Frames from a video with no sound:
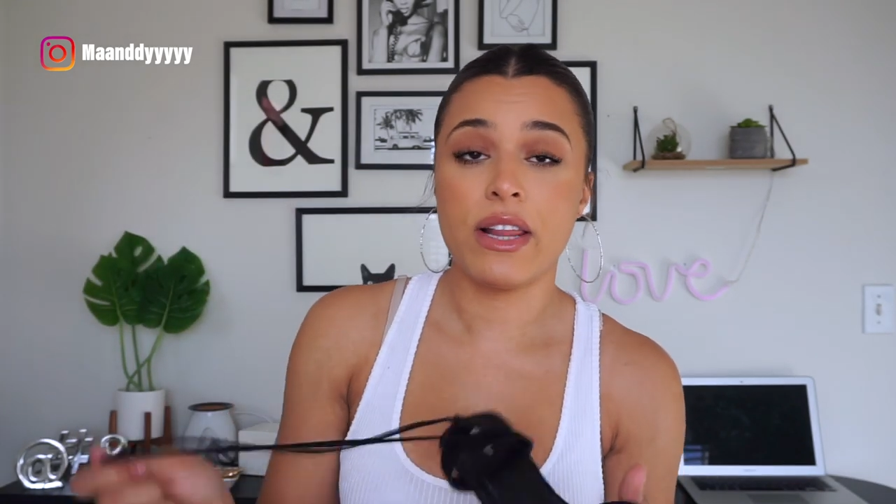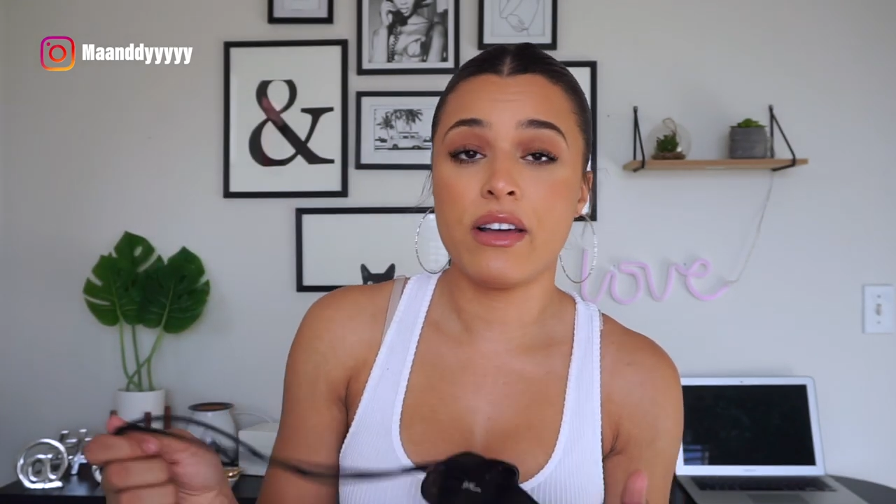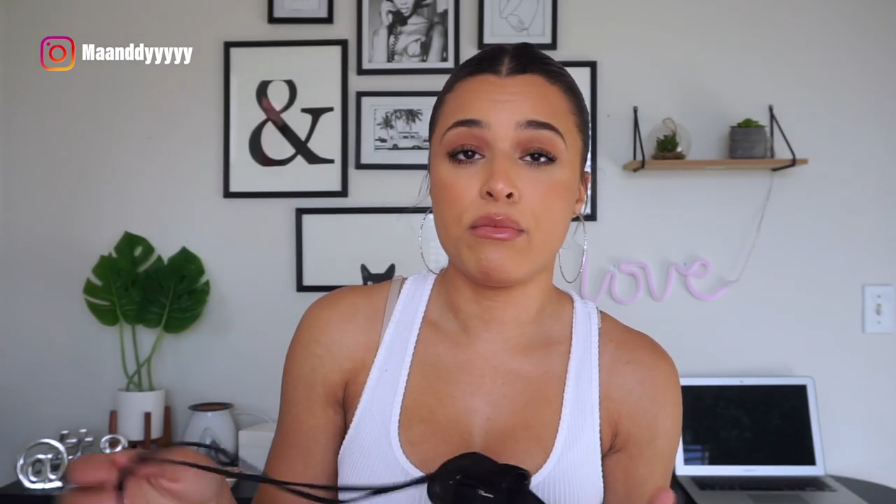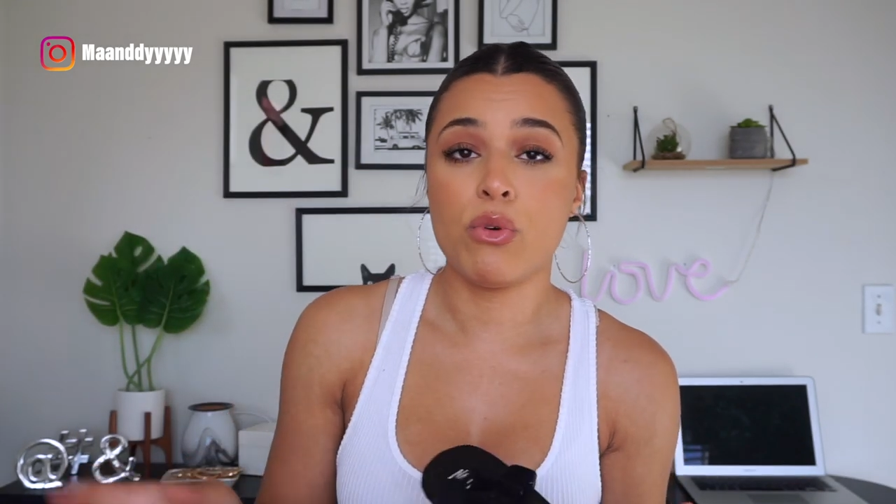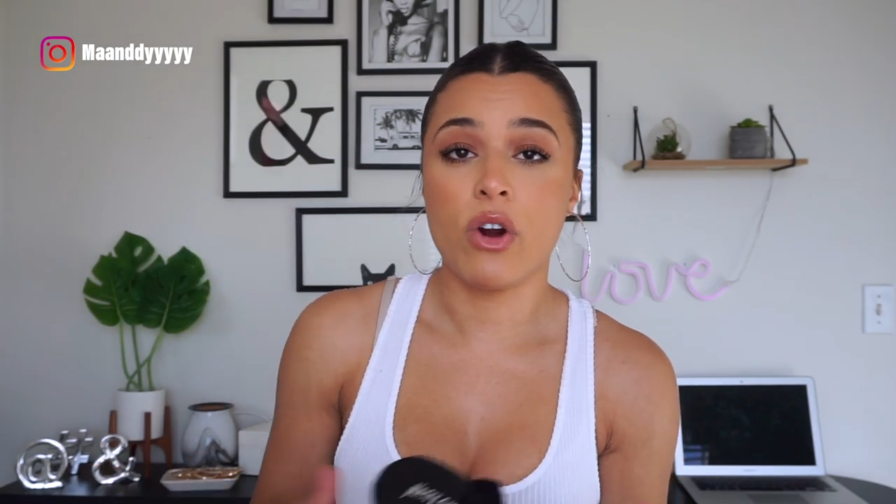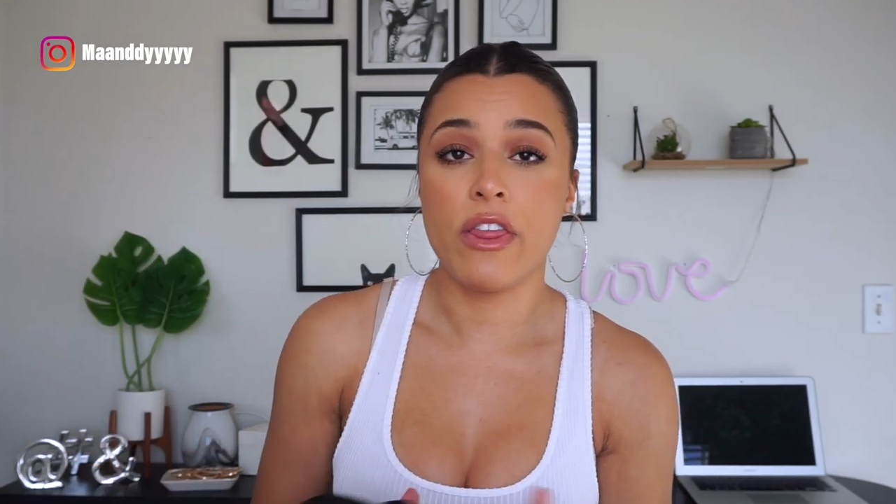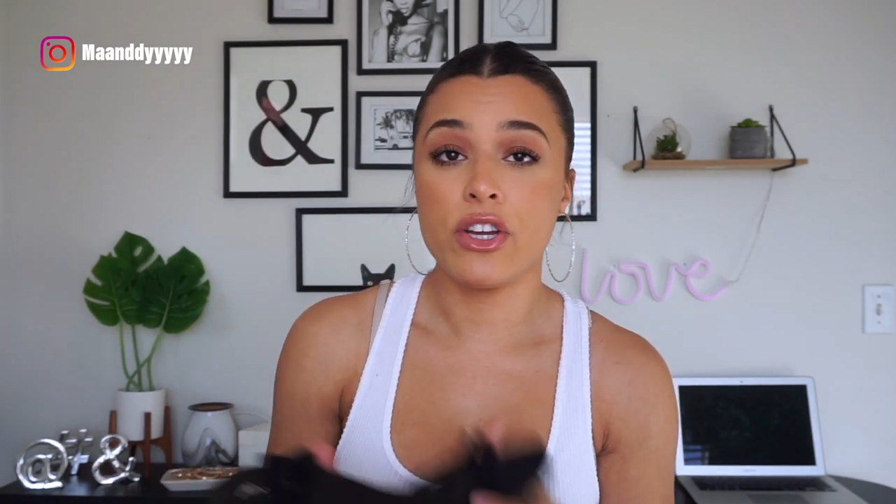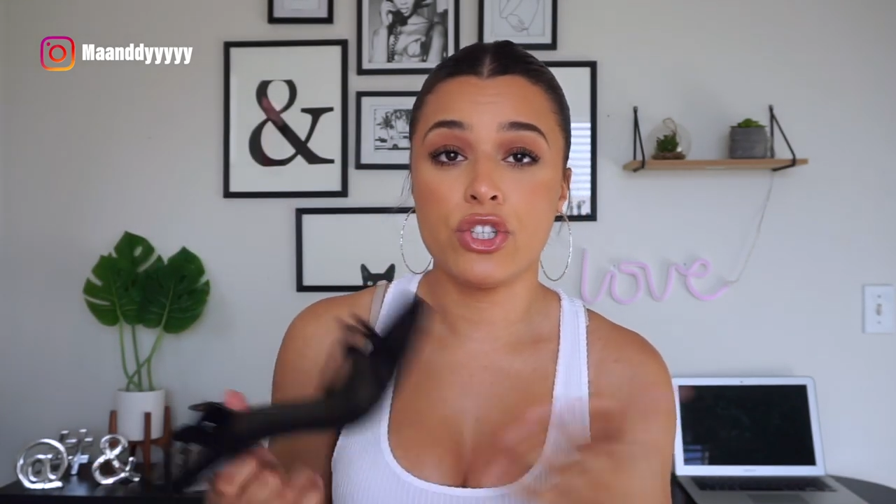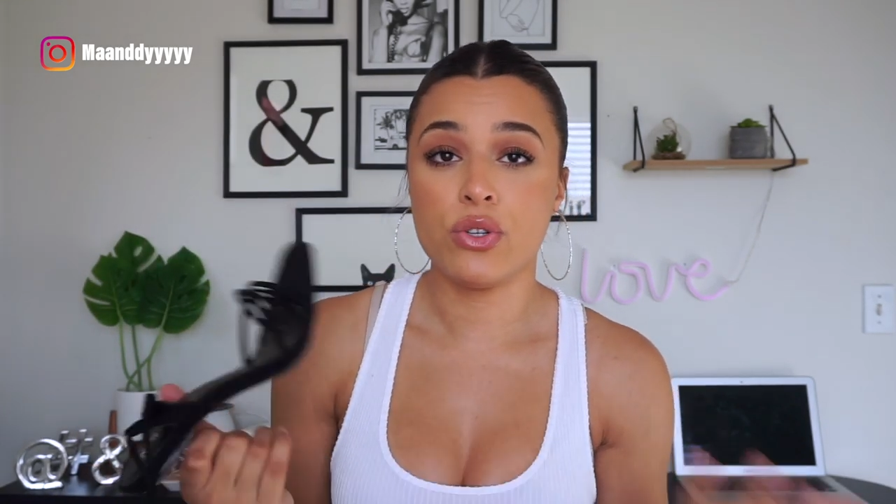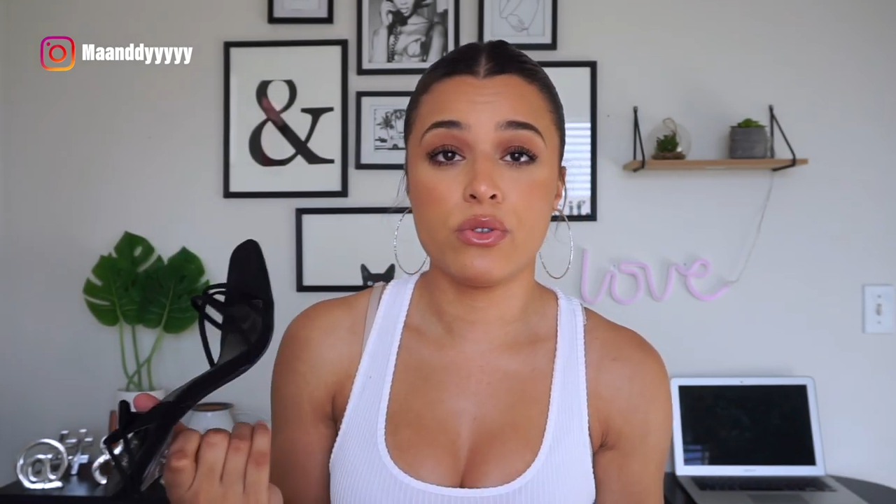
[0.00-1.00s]
love more, the
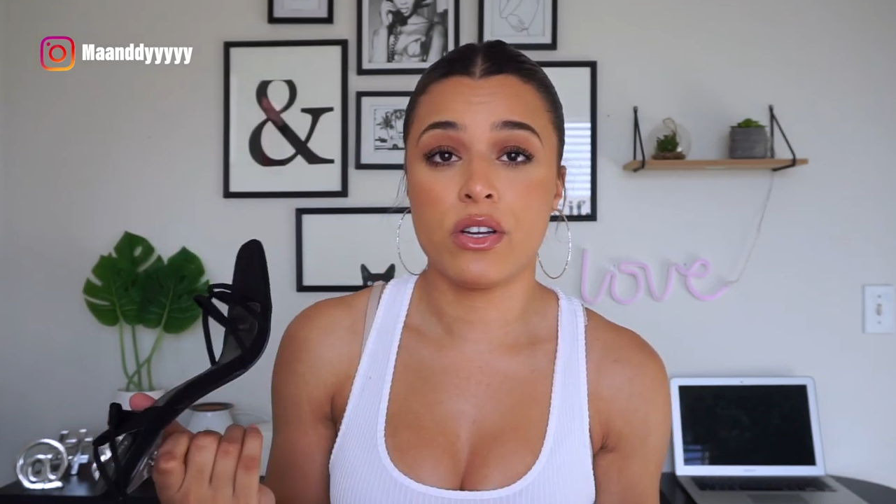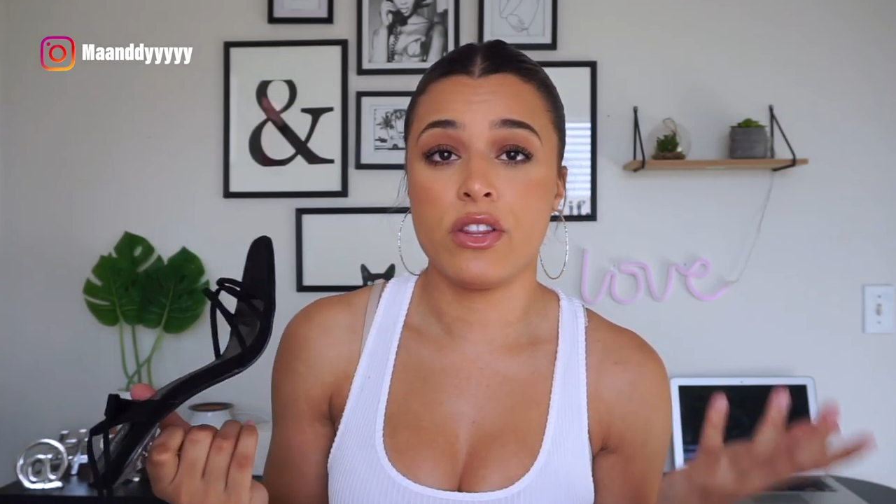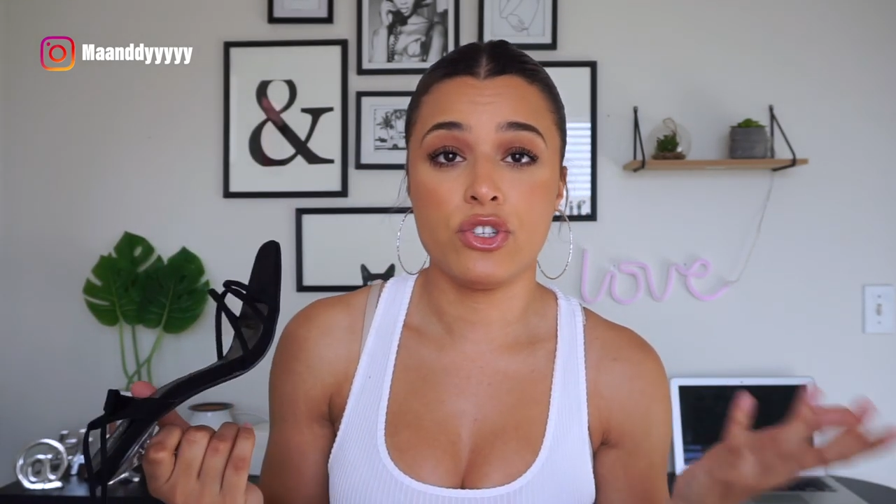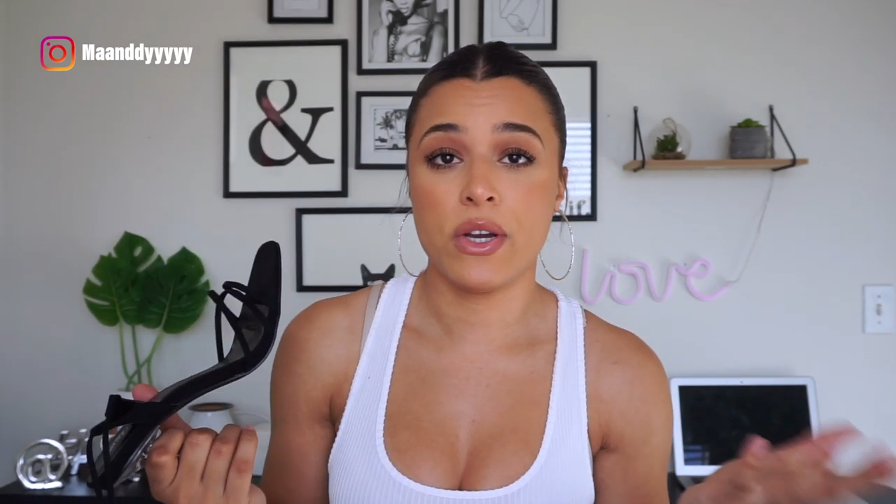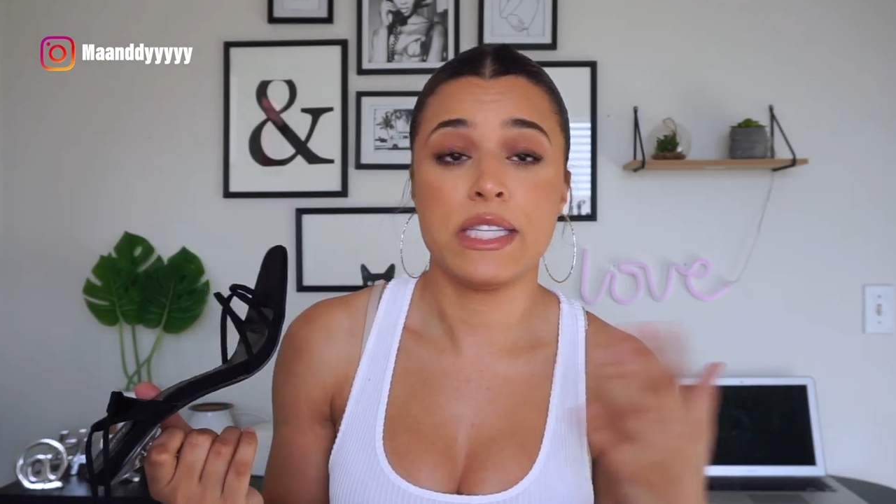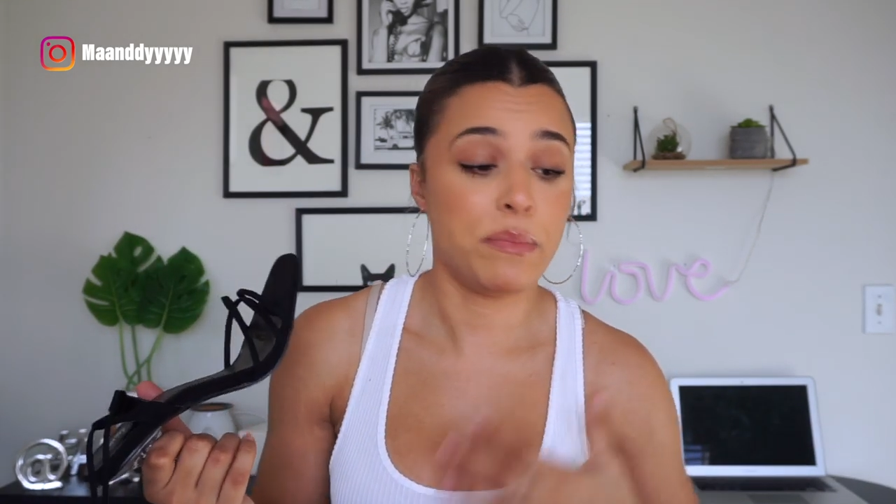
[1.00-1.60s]
shoes or the dress